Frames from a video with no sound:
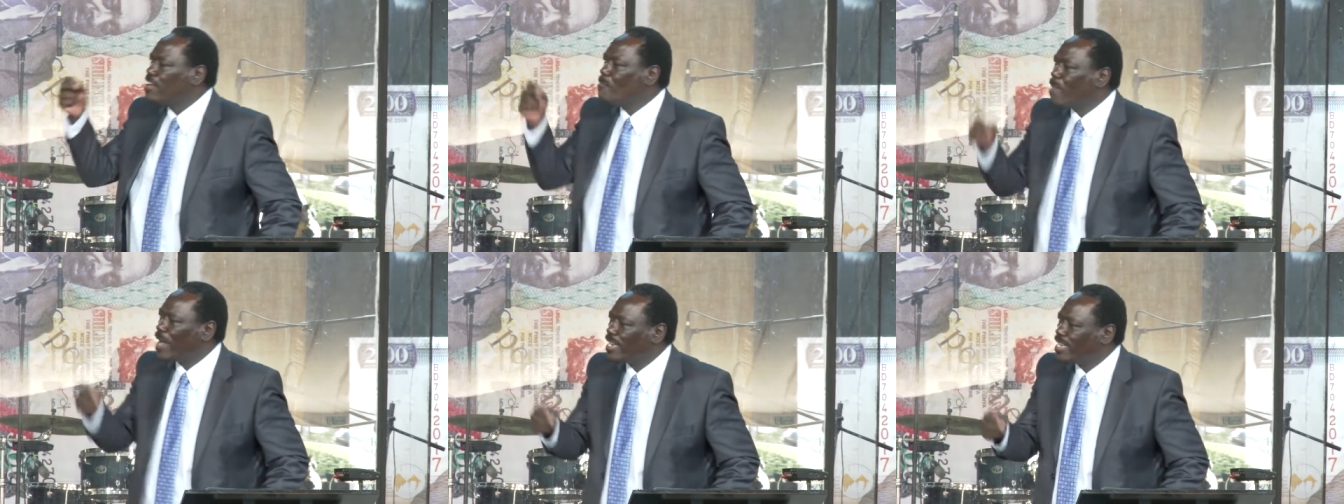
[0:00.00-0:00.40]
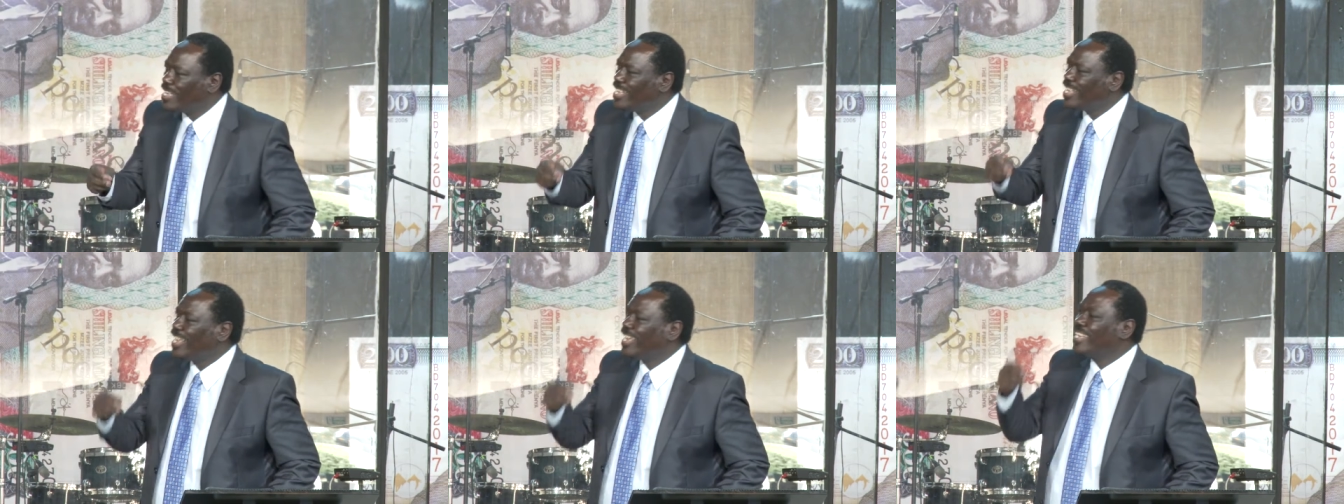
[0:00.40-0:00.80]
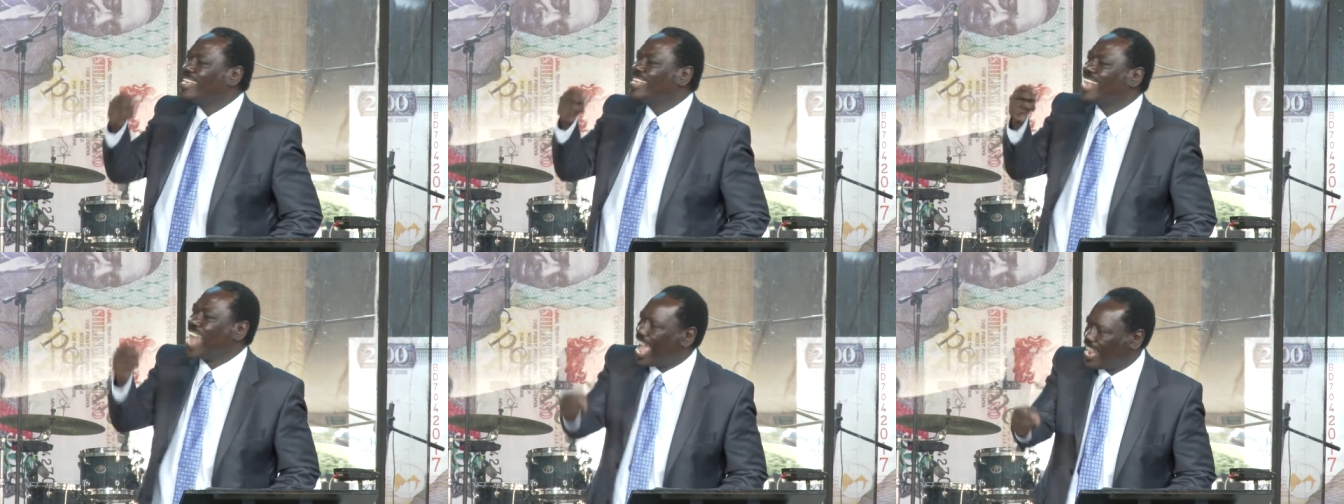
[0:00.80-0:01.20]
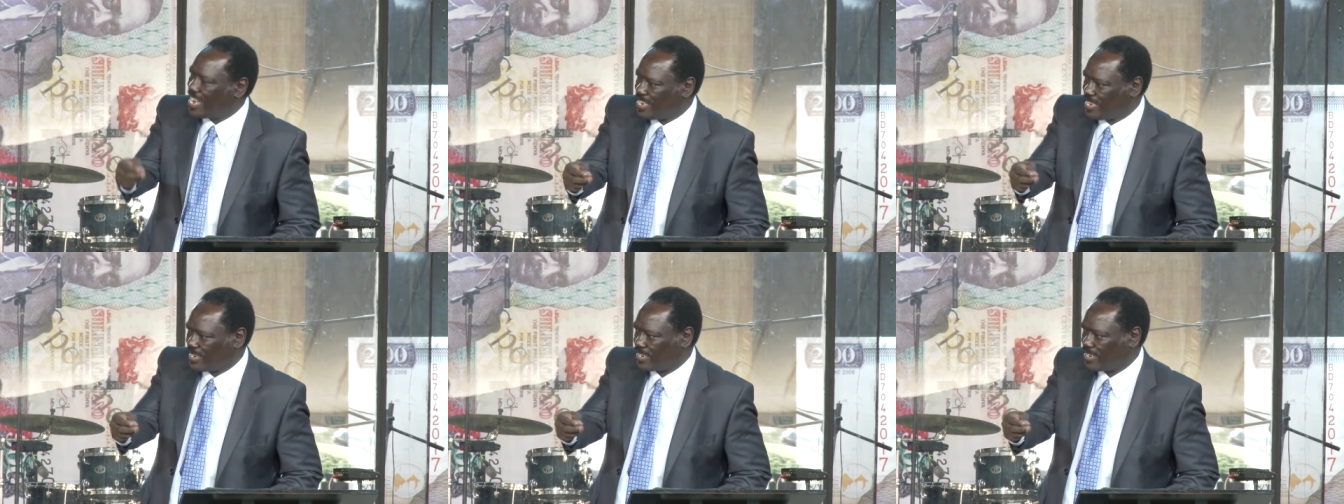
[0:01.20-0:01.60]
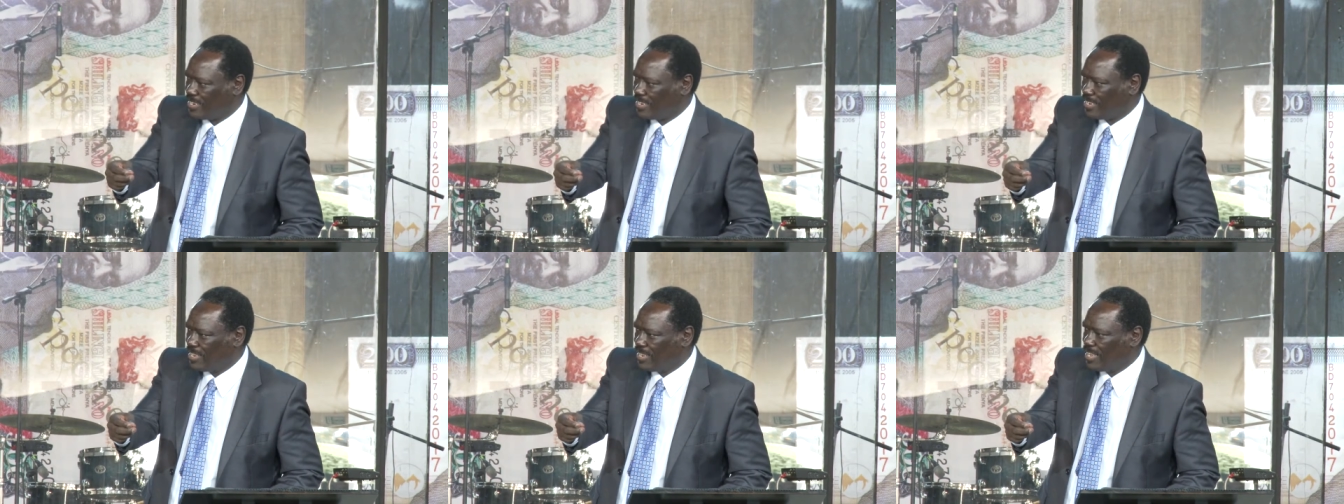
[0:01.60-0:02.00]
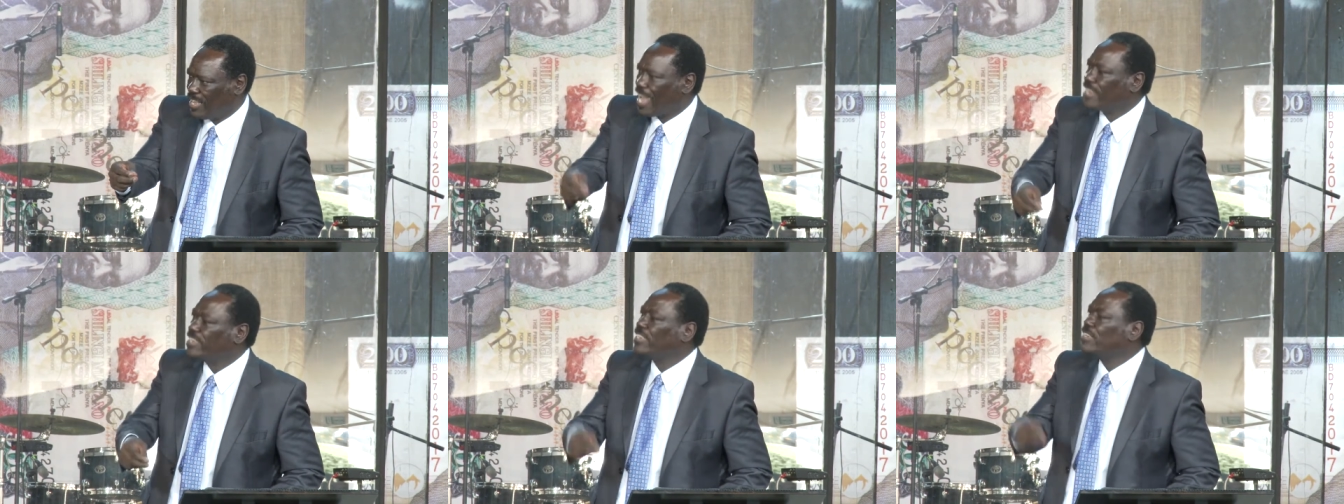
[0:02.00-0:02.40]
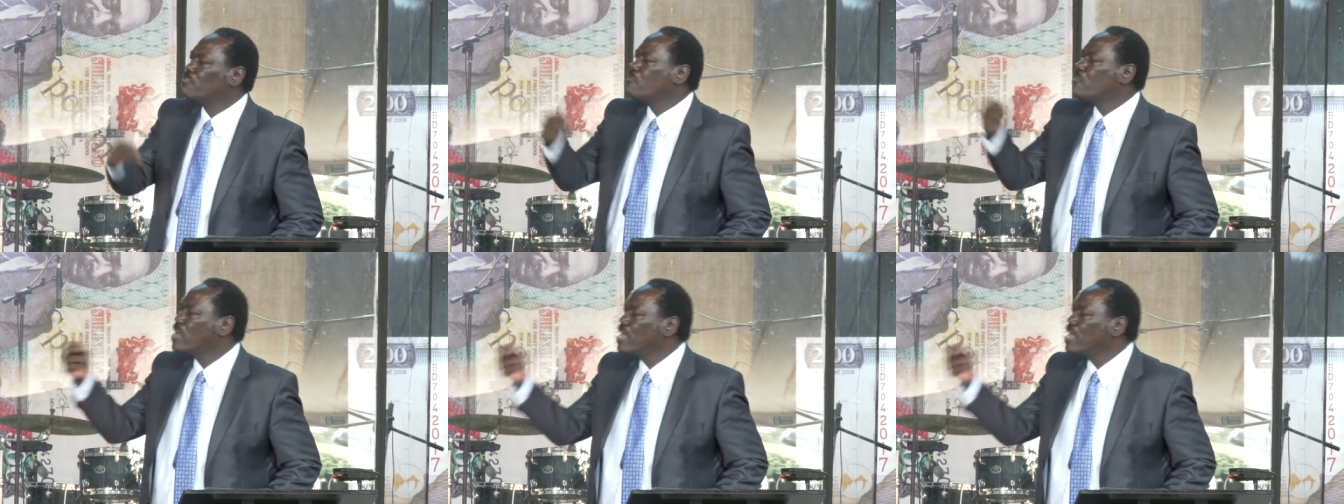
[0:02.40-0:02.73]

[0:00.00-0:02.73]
your money in land and in